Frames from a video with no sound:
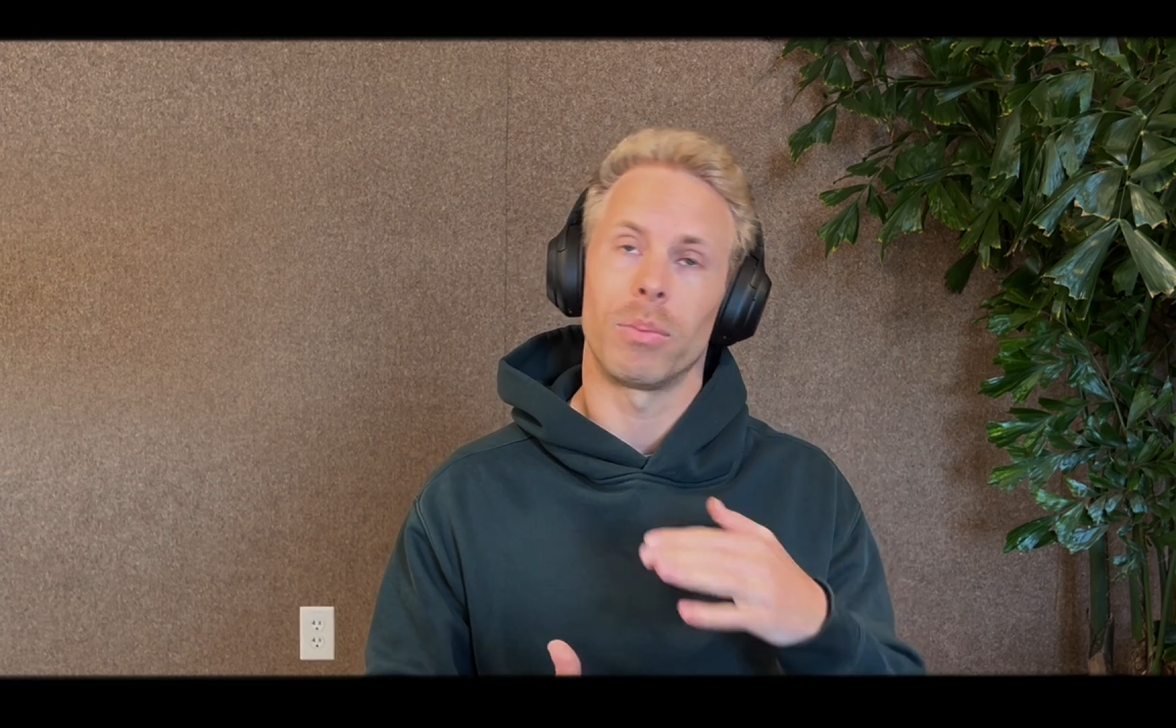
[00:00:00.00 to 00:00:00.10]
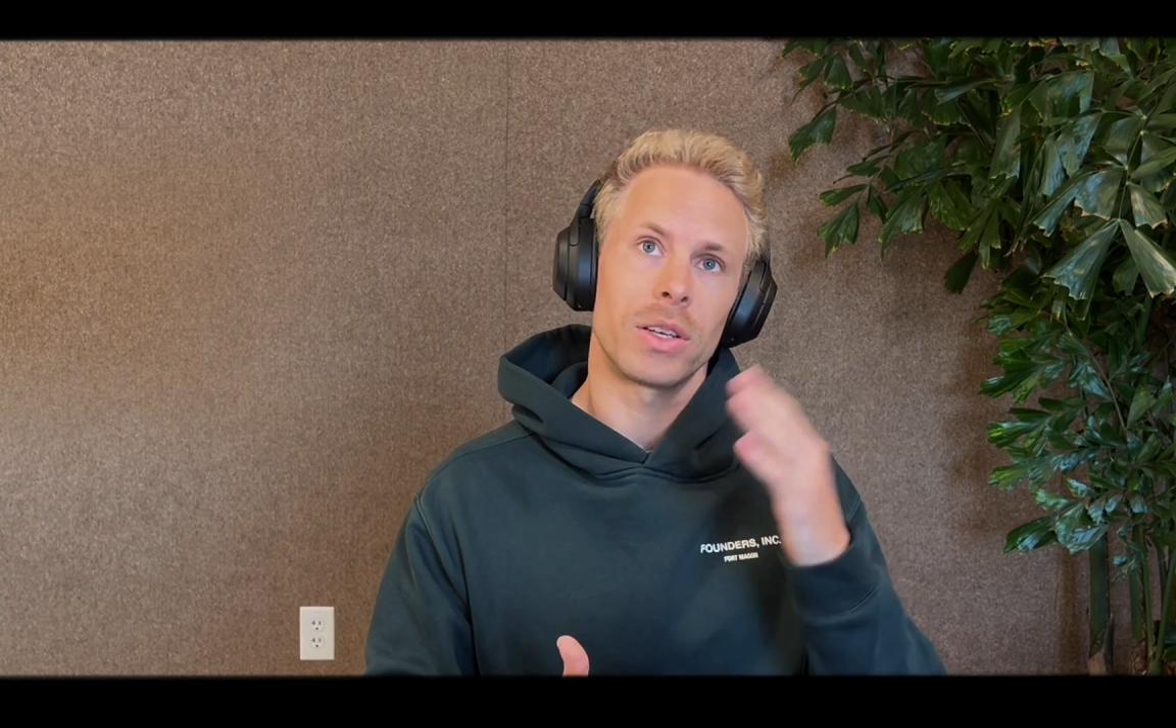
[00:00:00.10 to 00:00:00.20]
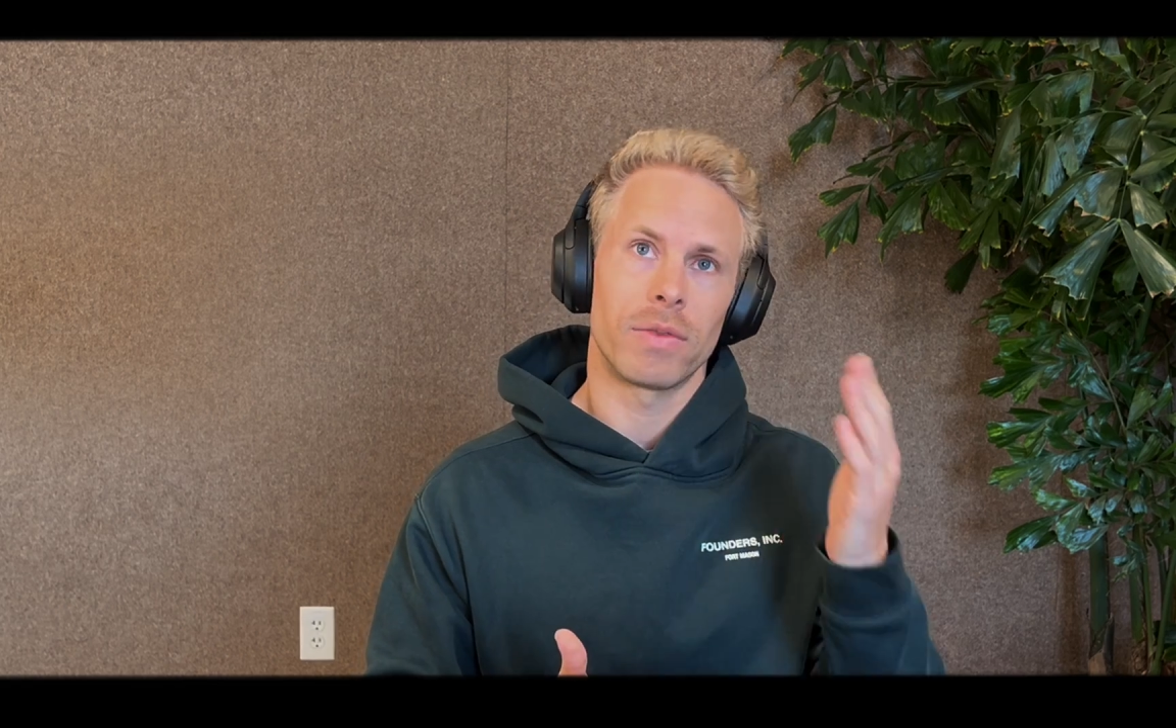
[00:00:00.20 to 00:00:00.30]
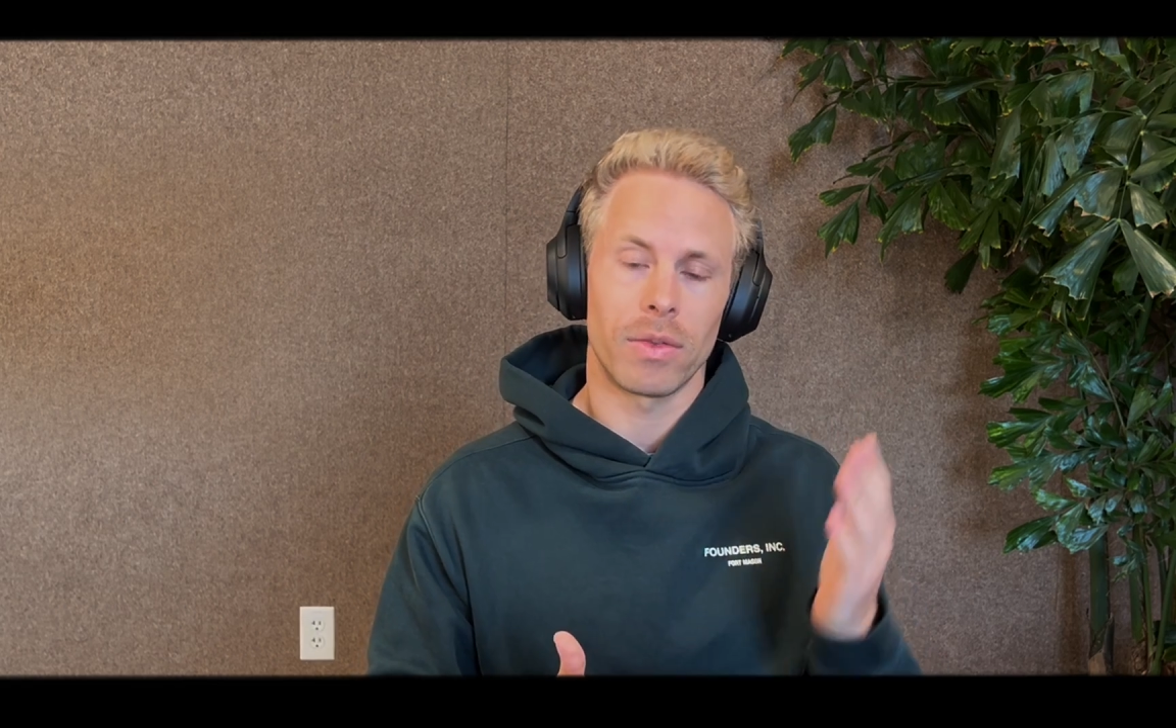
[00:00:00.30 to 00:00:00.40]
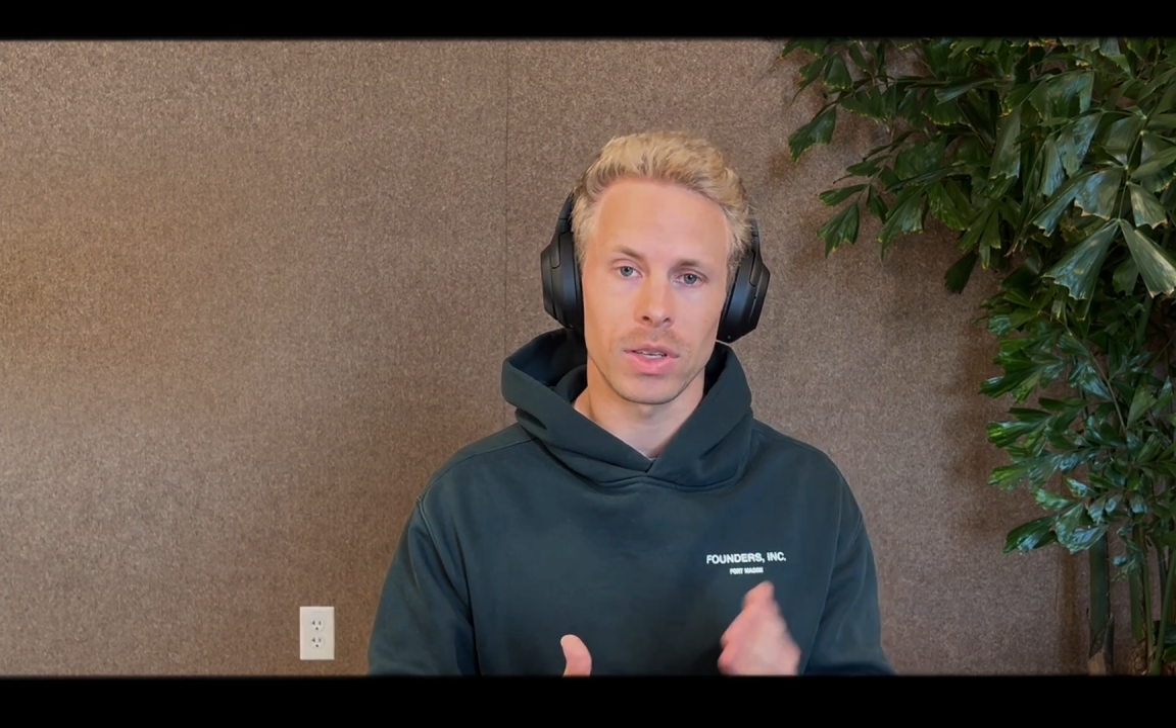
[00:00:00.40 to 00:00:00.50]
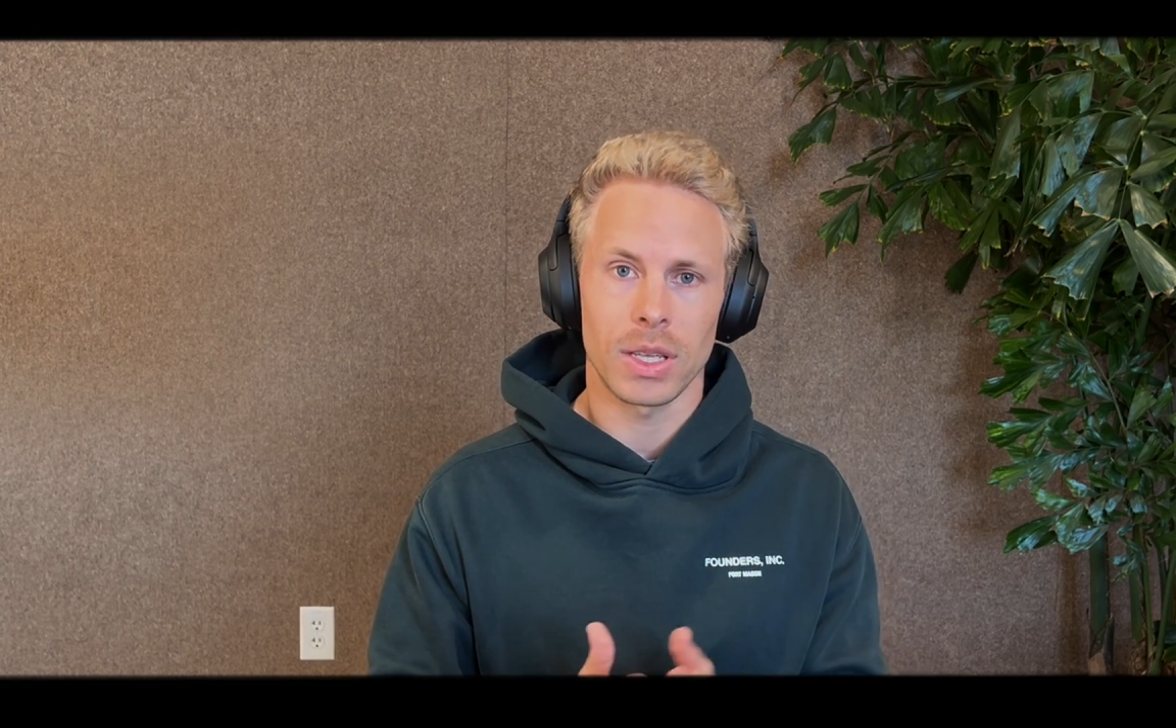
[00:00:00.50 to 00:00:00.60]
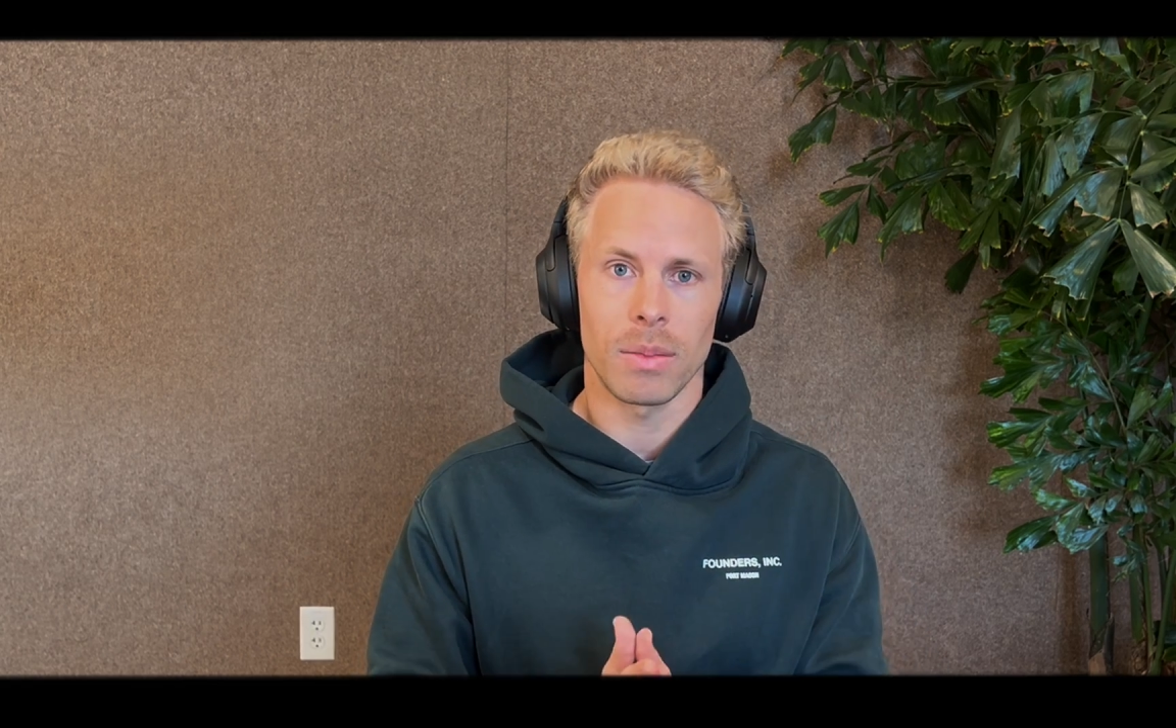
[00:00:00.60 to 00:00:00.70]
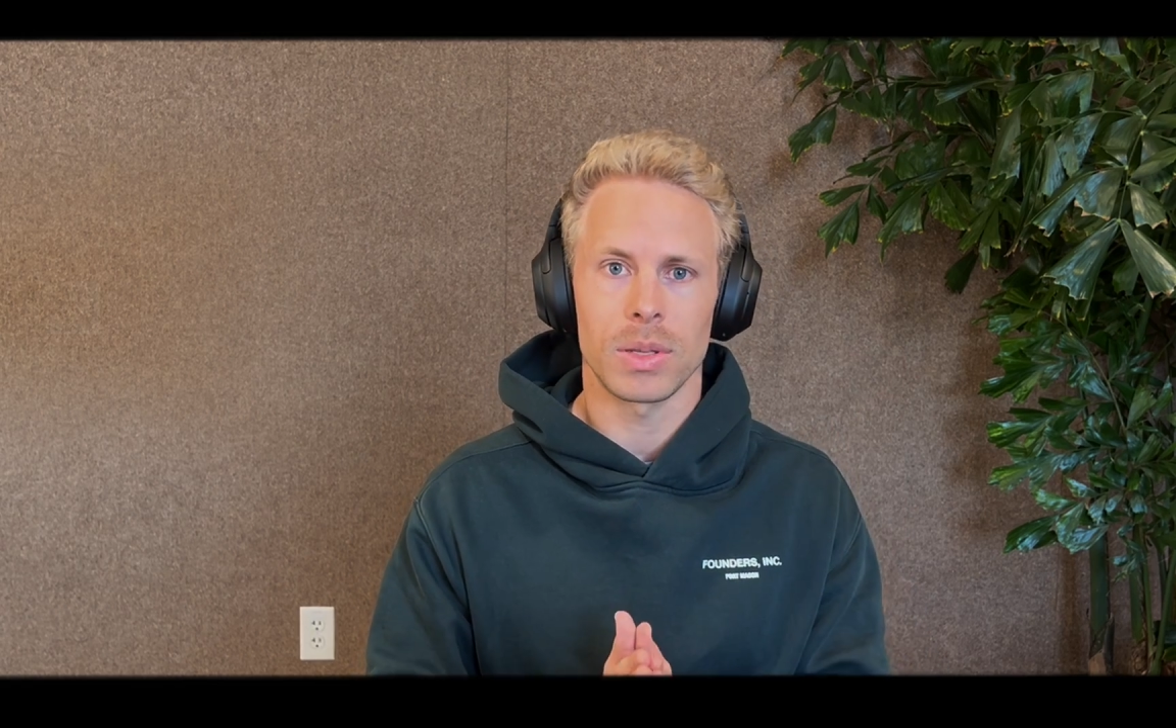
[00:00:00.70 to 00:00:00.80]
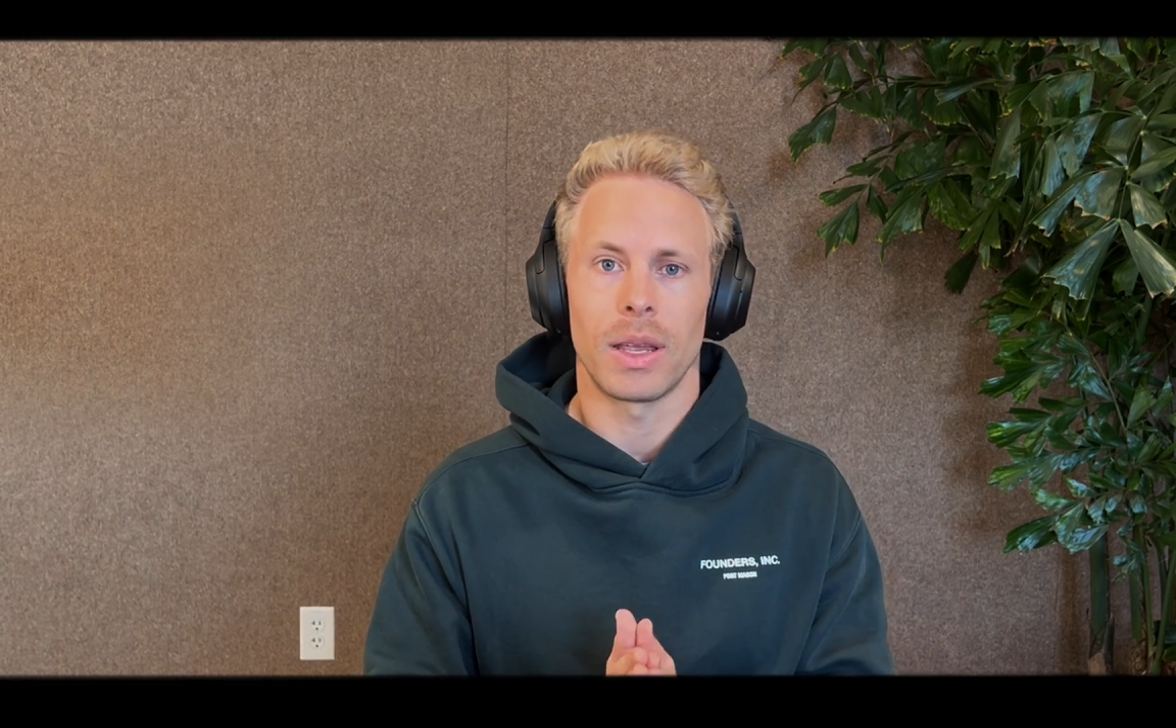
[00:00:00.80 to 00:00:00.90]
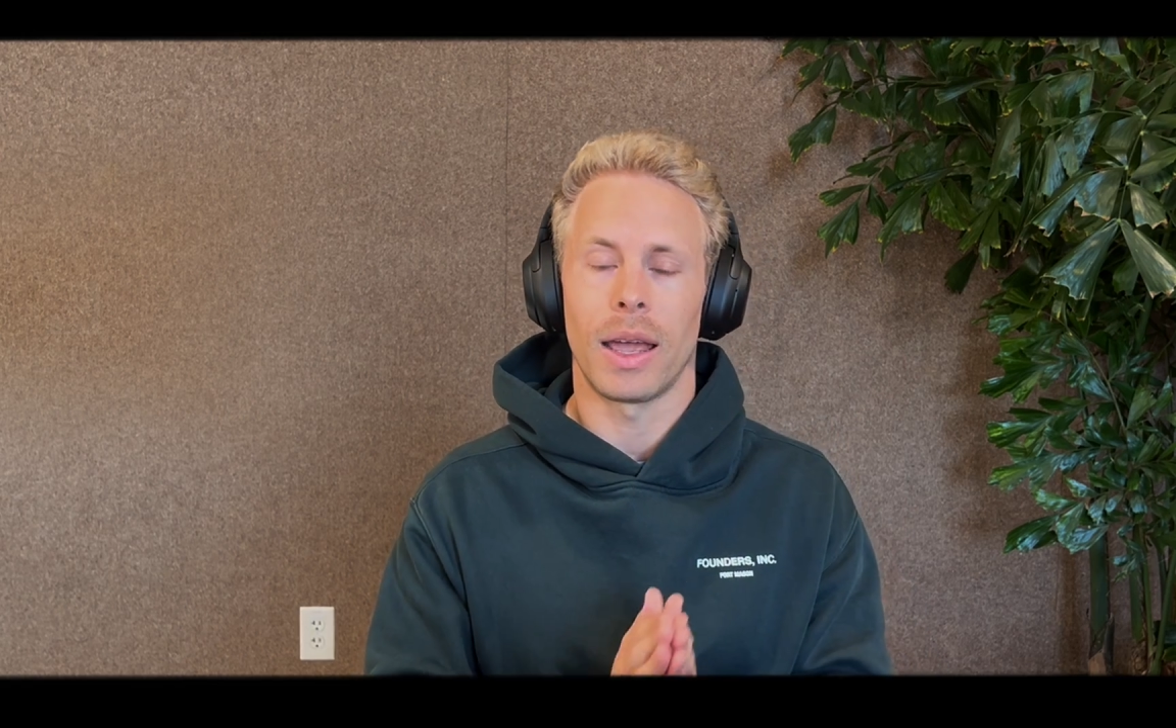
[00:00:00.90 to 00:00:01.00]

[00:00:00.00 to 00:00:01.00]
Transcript: bunch of different steps